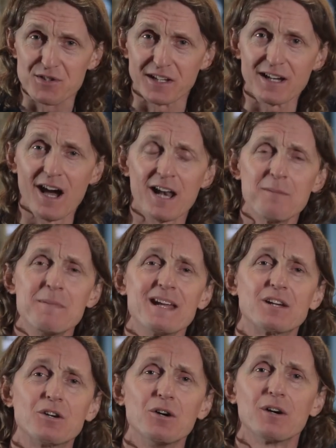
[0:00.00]
that kind of
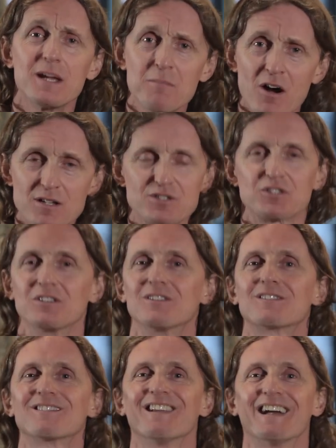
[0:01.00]
make Cookie Monster
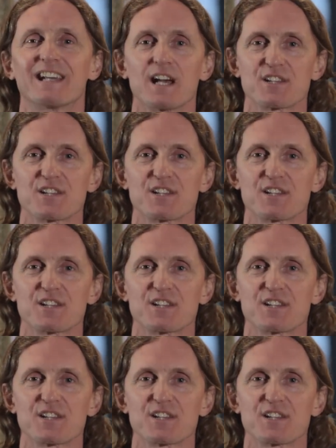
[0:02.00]
look like a